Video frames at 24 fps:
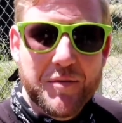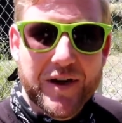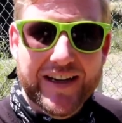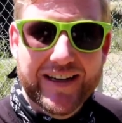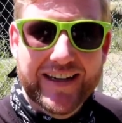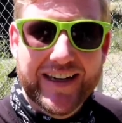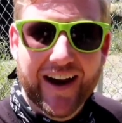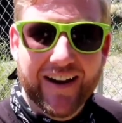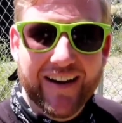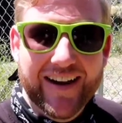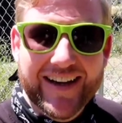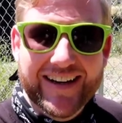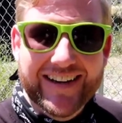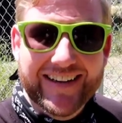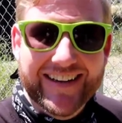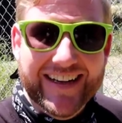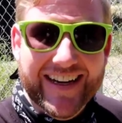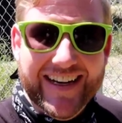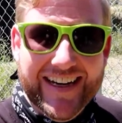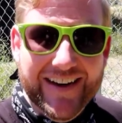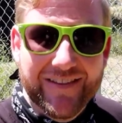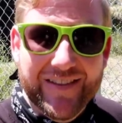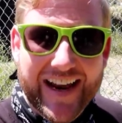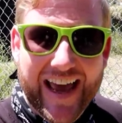But Garry
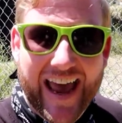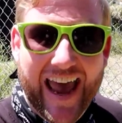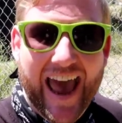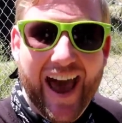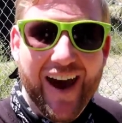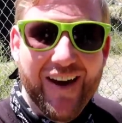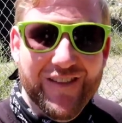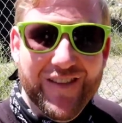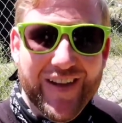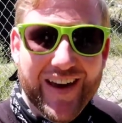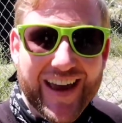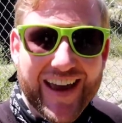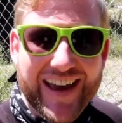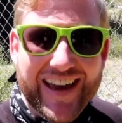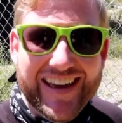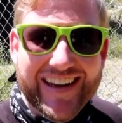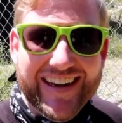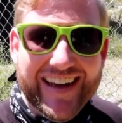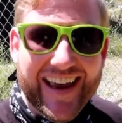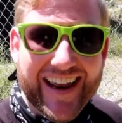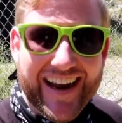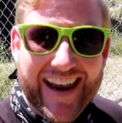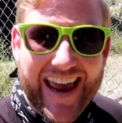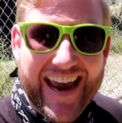didn't even have
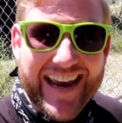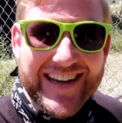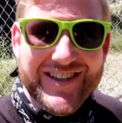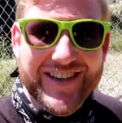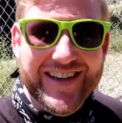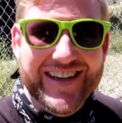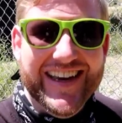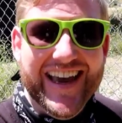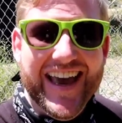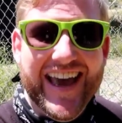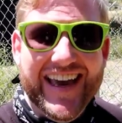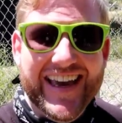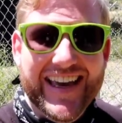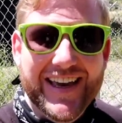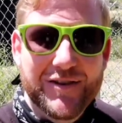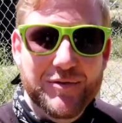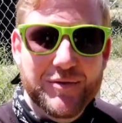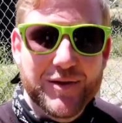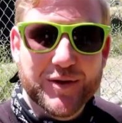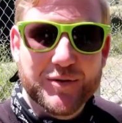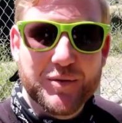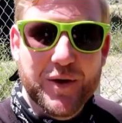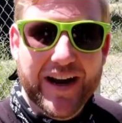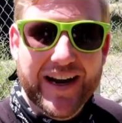an agent yet. He
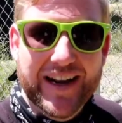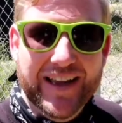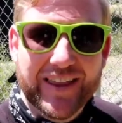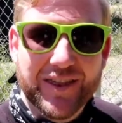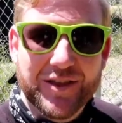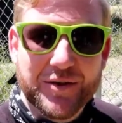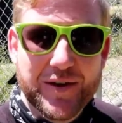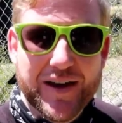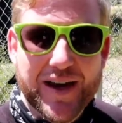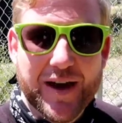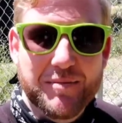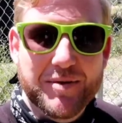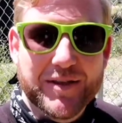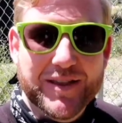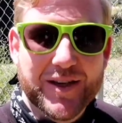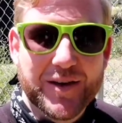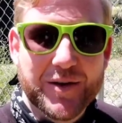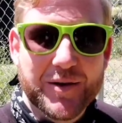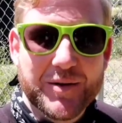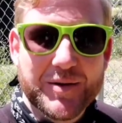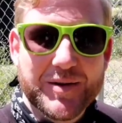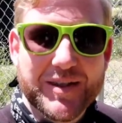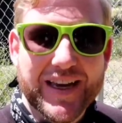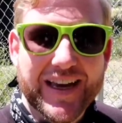was writing 3
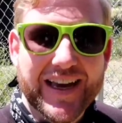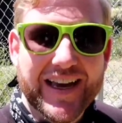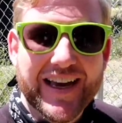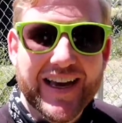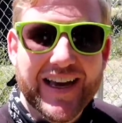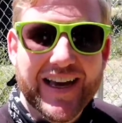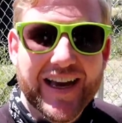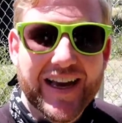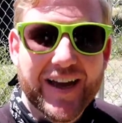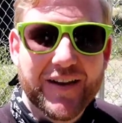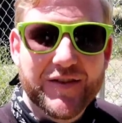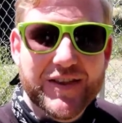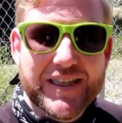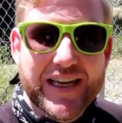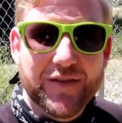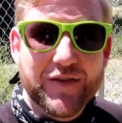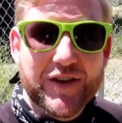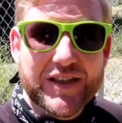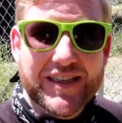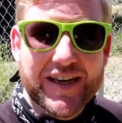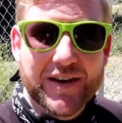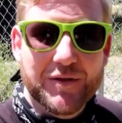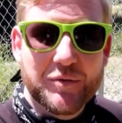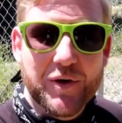episodes of Sanford
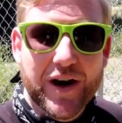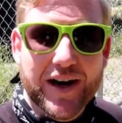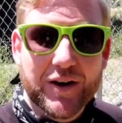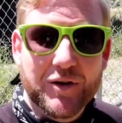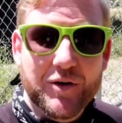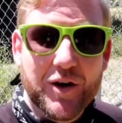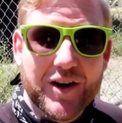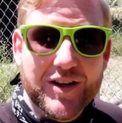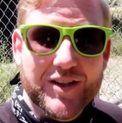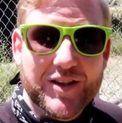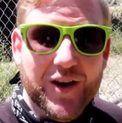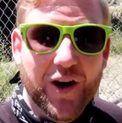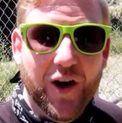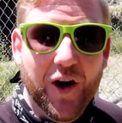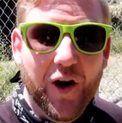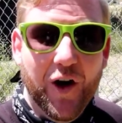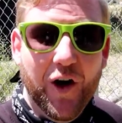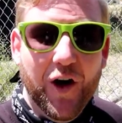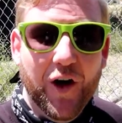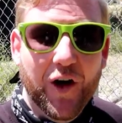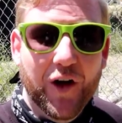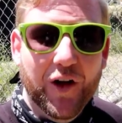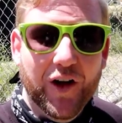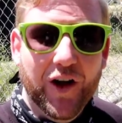and Son right across the
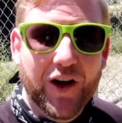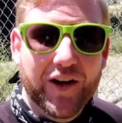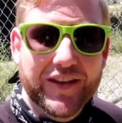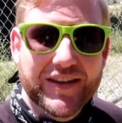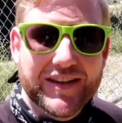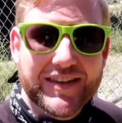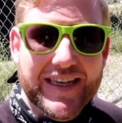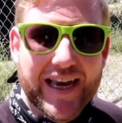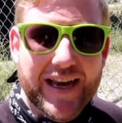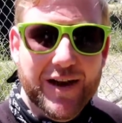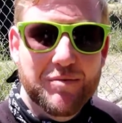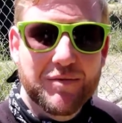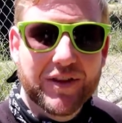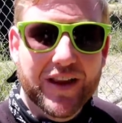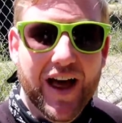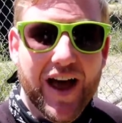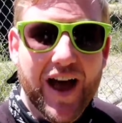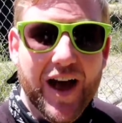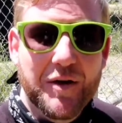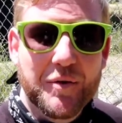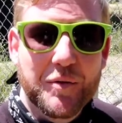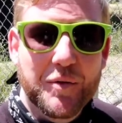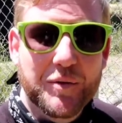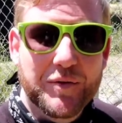hall on the same
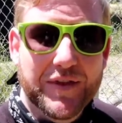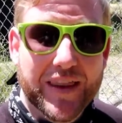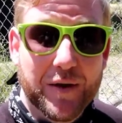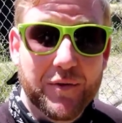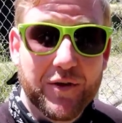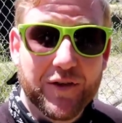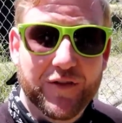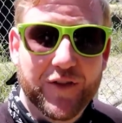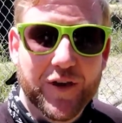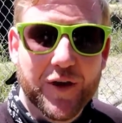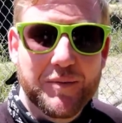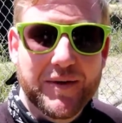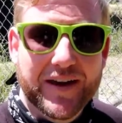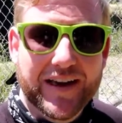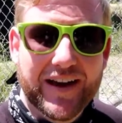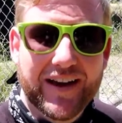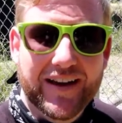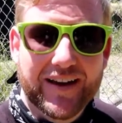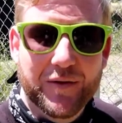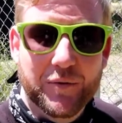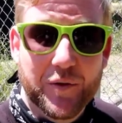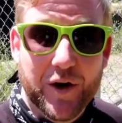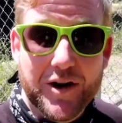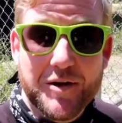lot they were filming
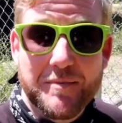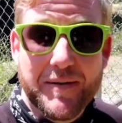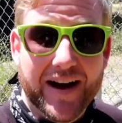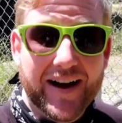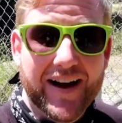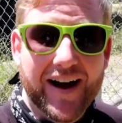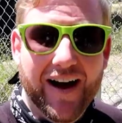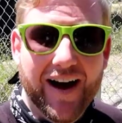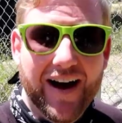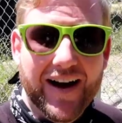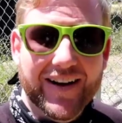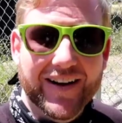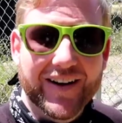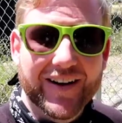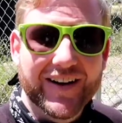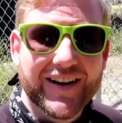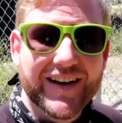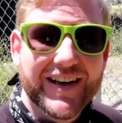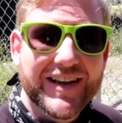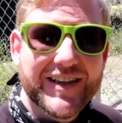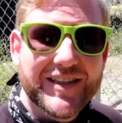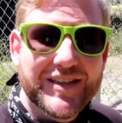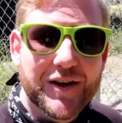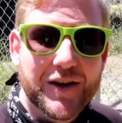Welcome Back, Cotter.
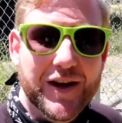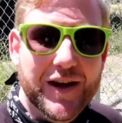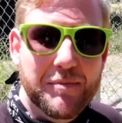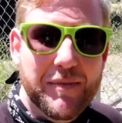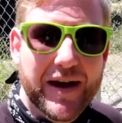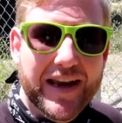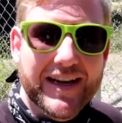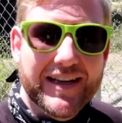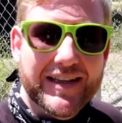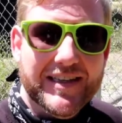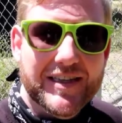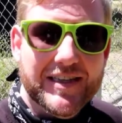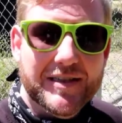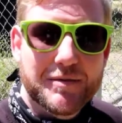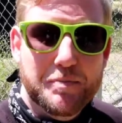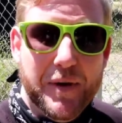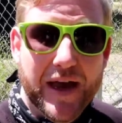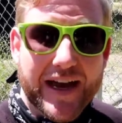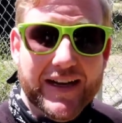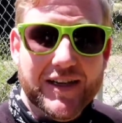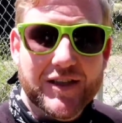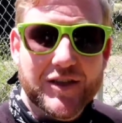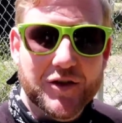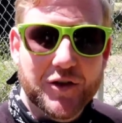So he made a
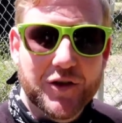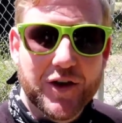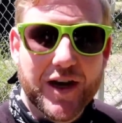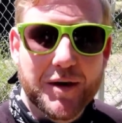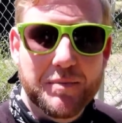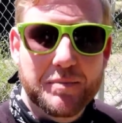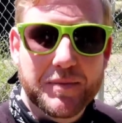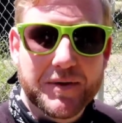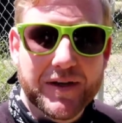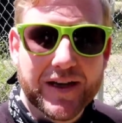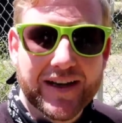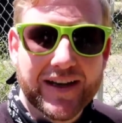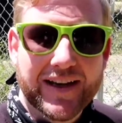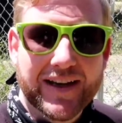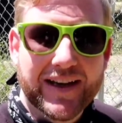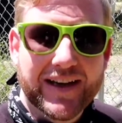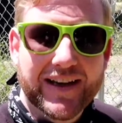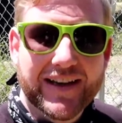spec script,